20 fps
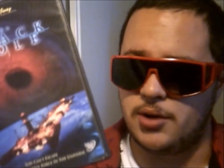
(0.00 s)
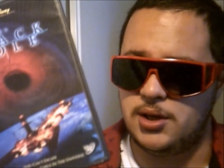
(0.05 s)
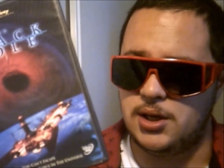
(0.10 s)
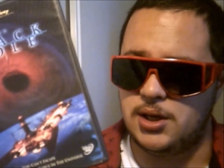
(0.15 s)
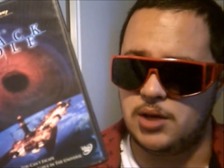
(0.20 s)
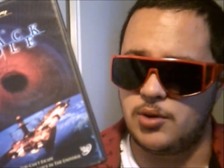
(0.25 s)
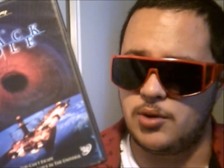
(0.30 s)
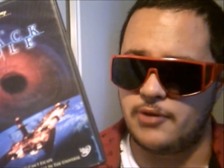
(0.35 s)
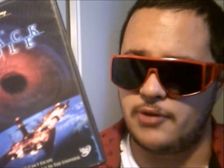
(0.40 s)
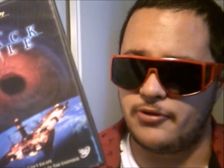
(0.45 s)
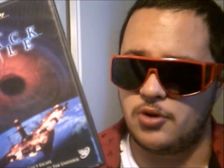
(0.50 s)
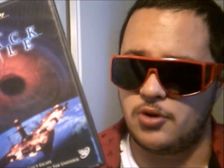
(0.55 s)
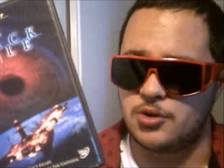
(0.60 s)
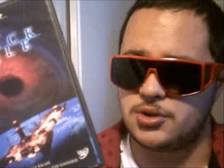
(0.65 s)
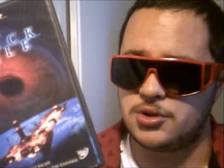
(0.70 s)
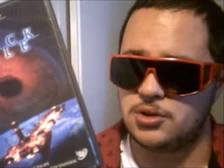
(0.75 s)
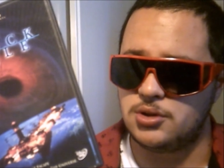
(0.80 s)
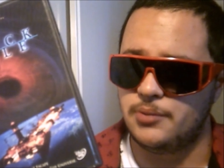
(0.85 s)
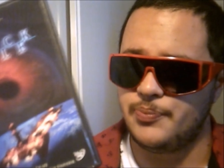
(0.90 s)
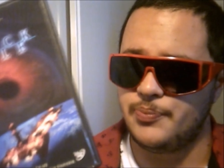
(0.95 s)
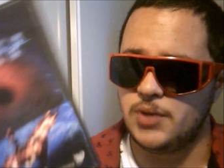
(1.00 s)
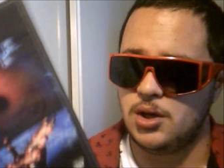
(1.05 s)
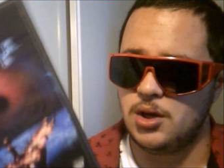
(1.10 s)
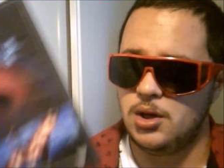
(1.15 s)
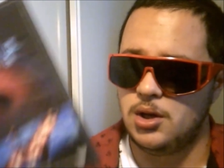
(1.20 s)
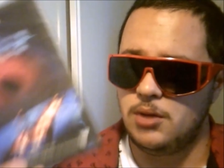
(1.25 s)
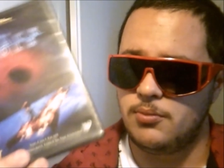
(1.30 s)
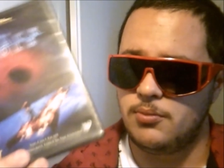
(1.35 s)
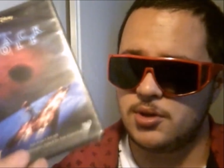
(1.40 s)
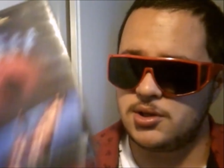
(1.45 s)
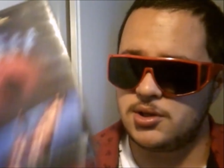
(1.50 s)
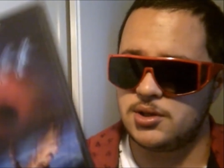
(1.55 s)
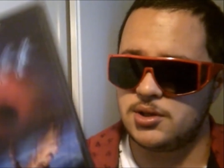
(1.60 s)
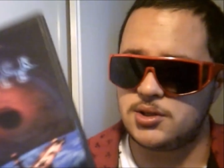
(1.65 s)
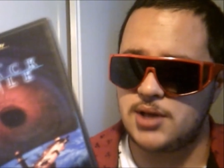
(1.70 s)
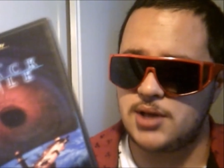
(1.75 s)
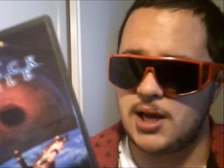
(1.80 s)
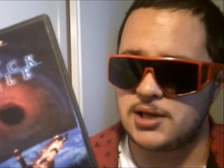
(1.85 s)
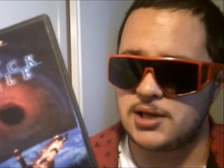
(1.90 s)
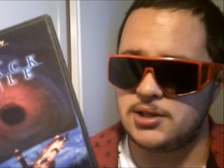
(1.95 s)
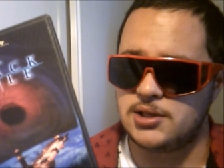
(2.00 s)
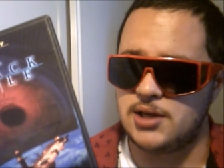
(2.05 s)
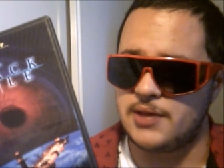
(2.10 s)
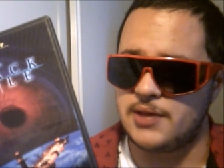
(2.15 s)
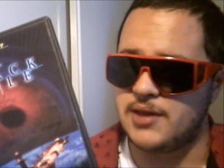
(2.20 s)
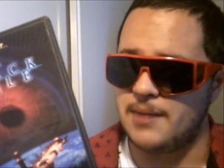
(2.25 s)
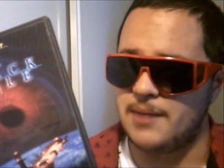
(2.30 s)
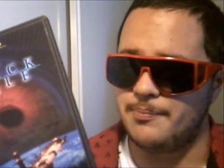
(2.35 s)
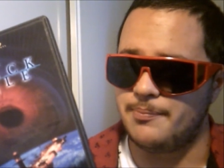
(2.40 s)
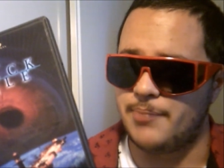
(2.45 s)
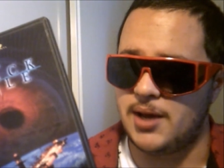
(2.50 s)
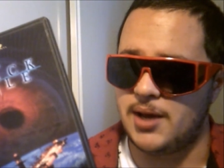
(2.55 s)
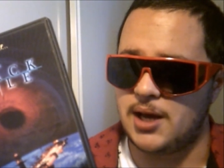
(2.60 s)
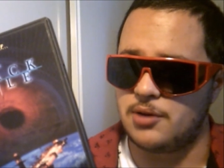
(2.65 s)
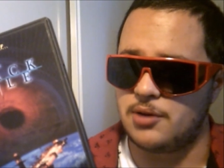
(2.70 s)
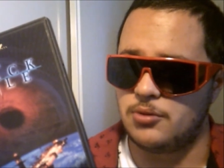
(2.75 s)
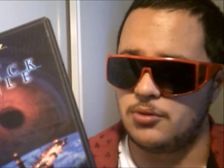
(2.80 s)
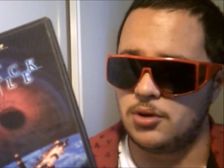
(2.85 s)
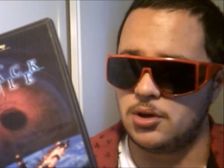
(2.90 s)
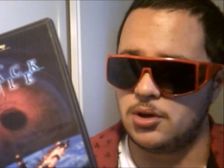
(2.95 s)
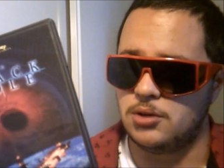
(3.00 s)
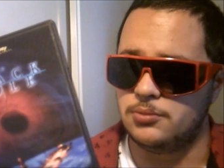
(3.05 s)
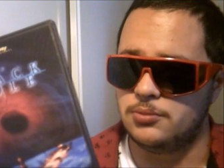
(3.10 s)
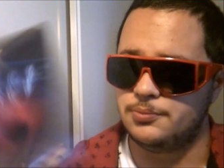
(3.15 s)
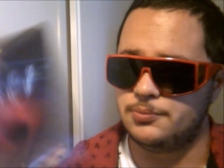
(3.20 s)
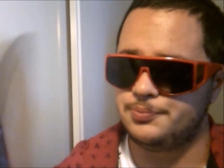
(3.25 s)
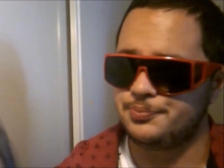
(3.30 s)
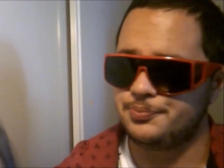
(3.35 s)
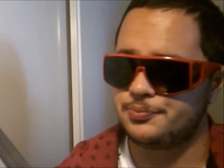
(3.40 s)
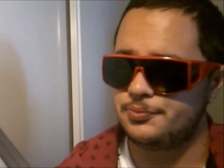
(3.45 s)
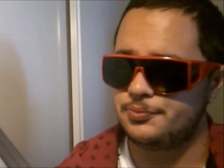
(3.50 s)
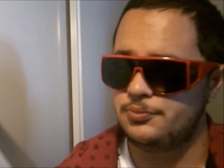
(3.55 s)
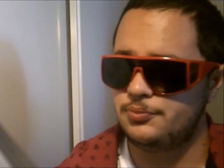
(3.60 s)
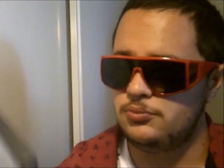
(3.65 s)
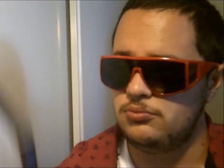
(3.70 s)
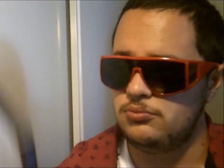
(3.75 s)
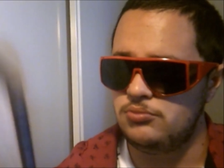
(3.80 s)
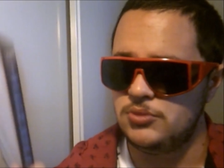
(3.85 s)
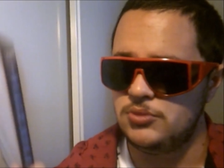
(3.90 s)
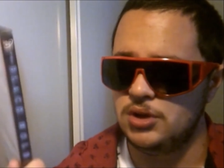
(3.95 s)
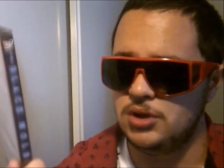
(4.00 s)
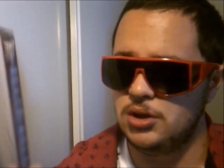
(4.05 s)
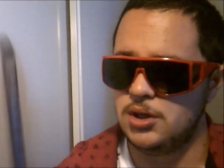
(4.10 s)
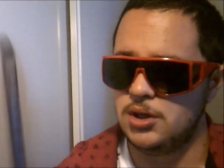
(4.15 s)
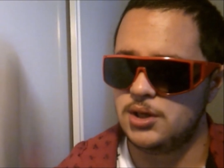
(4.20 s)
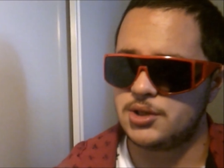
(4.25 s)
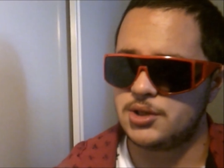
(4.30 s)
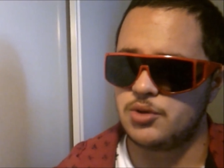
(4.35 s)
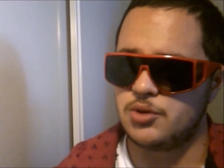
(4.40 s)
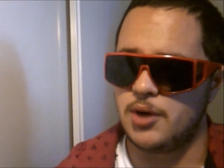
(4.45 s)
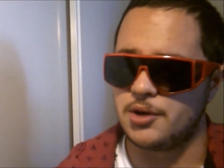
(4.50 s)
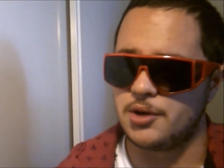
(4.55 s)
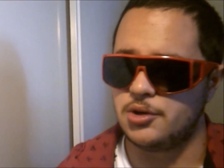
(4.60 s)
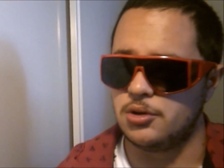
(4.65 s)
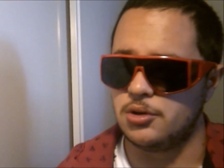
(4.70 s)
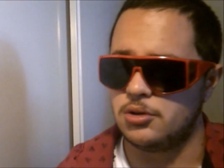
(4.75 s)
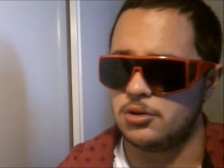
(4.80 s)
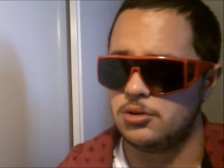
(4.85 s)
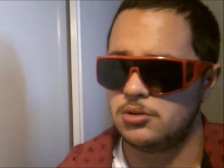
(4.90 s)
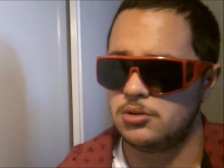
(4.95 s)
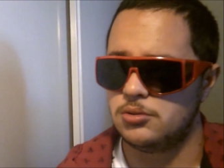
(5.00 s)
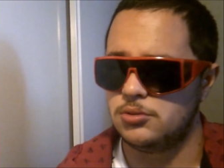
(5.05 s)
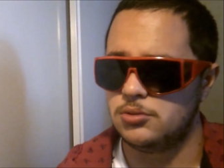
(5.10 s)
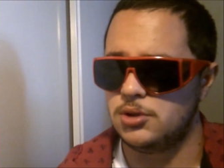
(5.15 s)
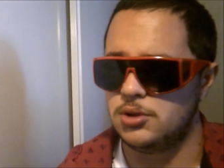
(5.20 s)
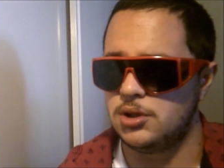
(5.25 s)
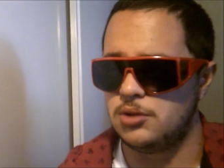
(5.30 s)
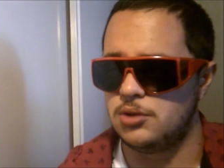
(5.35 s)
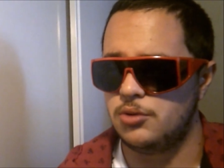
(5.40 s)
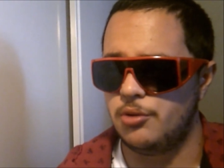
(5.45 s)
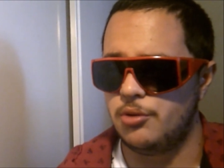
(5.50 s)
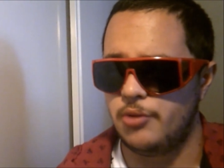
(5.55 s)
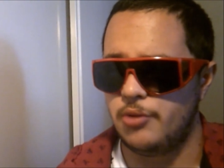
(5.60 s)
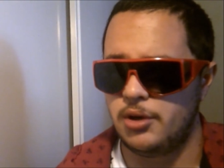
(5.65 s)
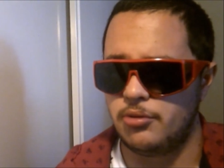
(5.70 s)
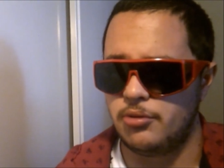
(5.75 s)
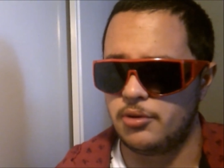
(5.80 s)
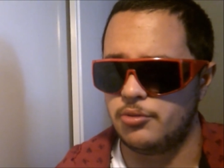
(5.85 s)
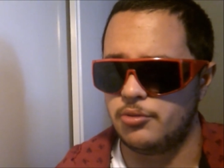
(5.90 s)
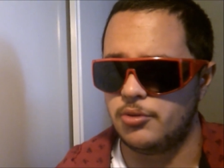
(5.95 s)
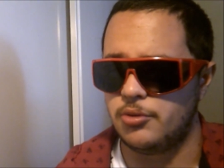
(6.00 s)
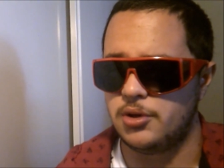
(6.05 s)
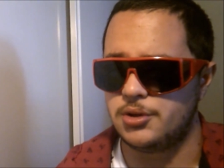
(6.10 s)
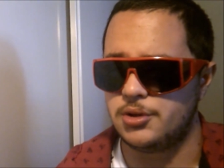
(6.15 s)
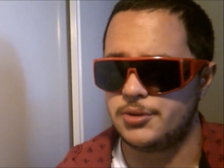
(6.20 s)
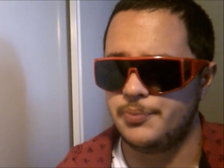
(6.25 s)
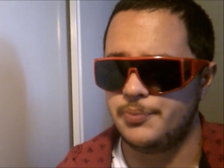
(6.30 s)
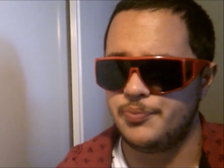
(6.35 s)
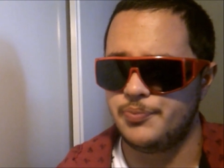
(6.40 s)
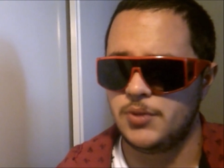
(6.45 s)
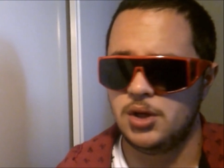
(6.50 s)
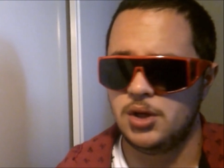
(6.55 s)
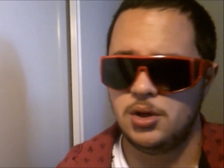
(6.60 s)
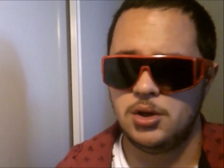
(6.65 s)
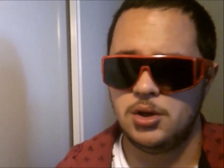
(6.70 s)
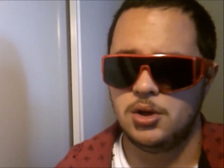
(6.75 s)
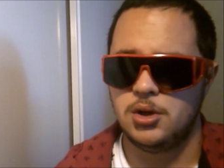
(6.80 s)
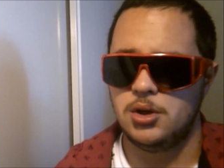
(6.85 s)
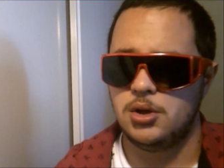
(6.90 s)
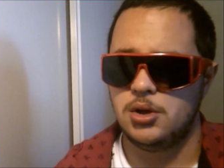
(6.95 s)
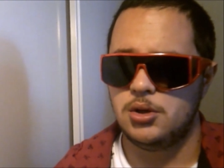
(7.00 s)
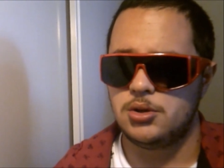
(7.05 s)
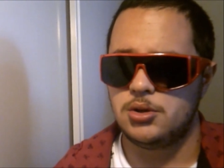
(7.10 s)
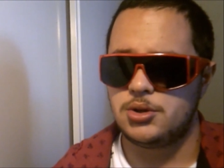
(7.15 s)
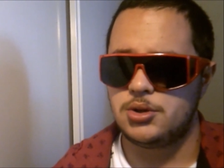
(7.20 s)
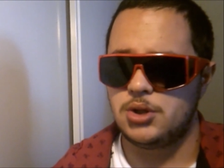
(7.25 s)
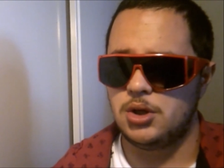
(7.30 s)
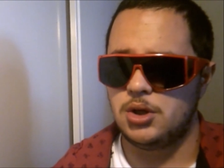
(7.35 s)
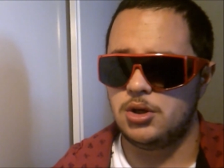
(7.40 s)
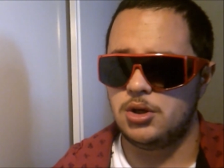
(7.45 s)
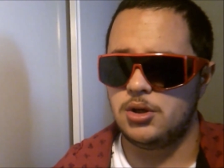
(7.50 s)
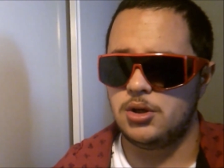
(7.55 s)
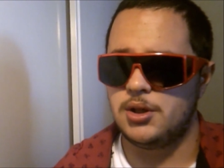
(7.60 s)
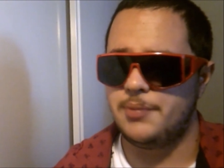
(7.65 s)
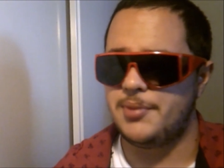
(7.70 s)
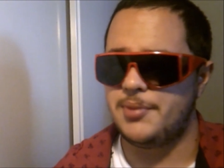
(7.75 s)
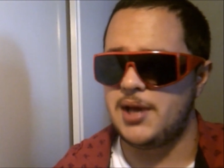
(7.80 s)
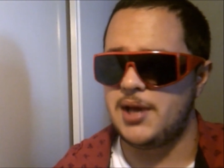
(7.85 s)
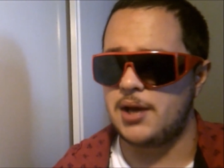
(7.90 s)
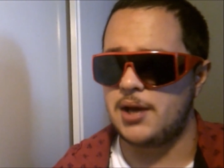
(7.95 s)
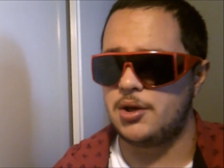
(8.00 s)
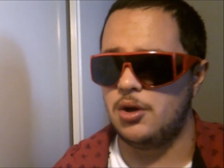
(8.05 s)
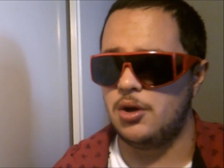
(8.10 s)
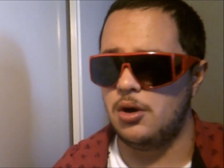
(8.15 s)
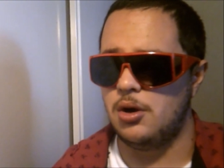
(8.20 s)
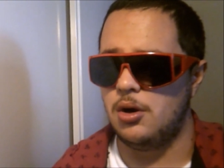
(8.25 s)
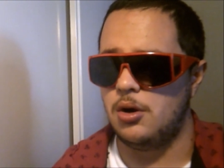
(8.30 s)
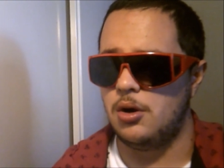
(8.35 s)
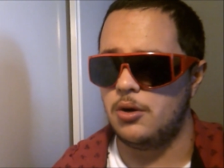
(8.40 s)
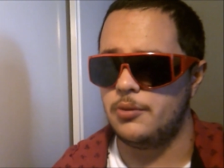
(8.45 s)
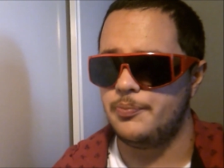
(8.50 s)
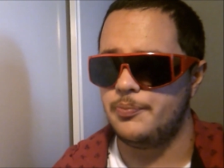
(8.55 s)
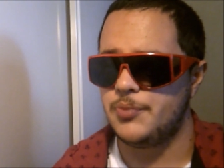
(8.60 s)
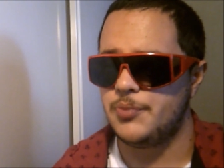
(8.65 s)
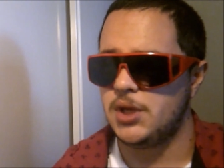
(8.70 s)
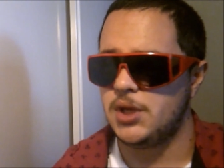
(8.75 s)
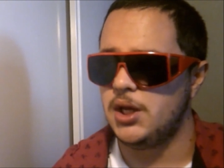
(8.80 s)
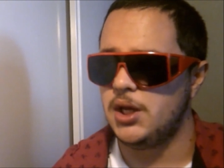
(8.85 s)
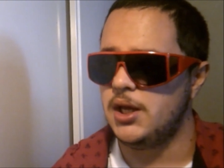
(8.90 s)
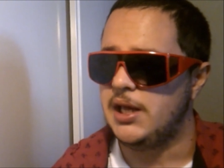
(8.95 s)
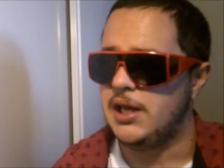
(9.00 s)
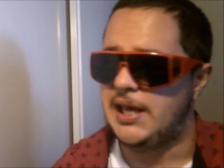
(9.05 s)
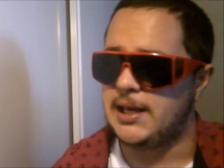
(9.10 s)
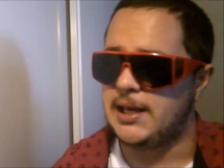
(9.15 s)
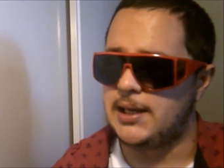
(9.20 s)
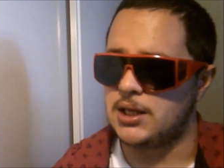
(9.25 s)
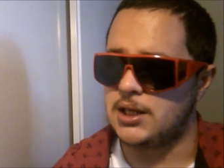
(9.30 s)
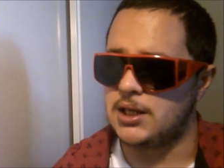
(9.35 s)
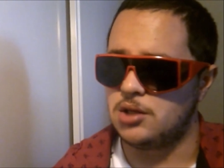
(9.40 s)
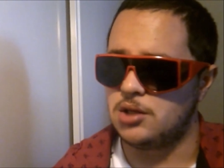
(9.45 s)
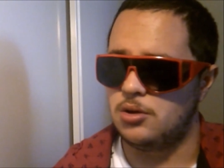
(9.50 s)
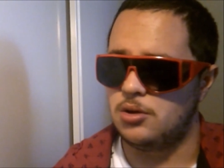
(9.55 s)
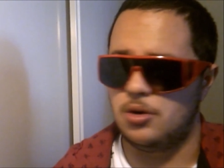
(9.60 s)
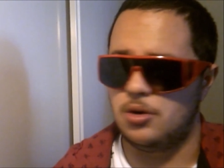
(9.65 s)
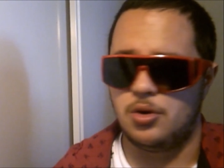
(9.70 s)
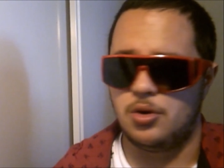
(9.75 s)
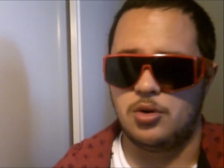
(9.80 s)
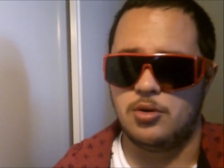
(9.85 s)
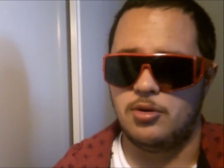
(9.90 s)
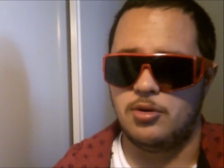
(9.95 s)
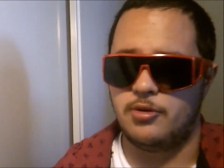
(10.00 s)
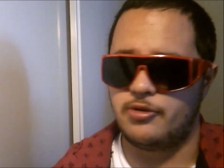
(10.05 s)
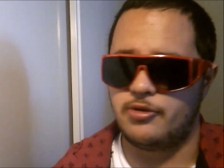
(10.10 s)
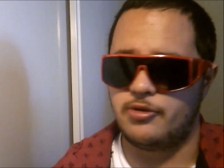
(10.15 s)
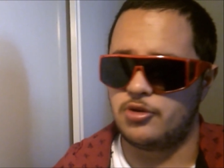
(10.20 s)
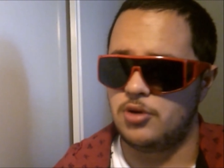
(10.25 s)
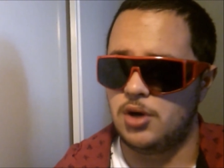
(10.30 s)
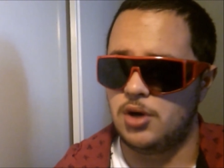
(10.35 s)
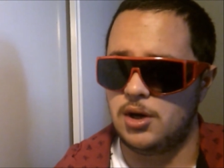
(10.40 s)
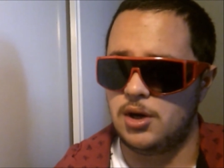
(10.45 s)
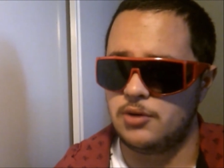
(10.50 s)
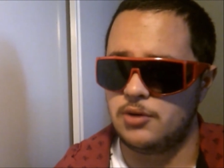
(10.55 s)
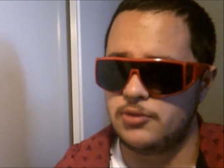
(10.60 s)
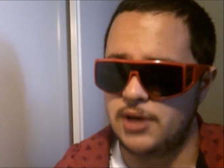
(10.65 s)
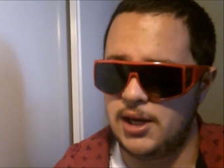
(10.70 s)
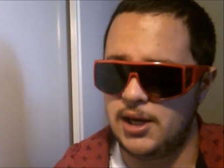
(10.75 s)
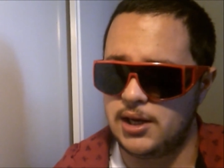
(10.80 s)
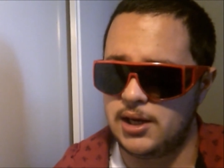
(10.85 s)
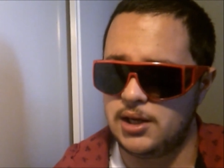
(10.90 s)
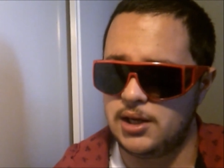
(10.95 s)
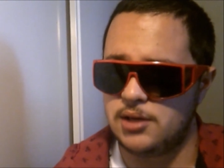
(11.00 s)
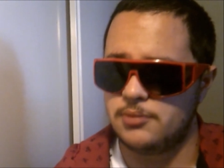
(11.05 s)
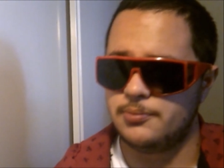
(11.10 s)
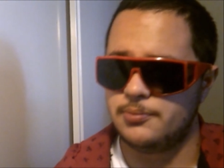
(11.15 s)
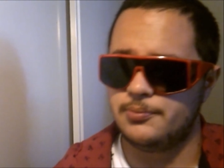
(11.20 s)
anyway, folks, because it's actually not that bad, really. It's quite good. It really was. So The Black Hole, it gets an overall rating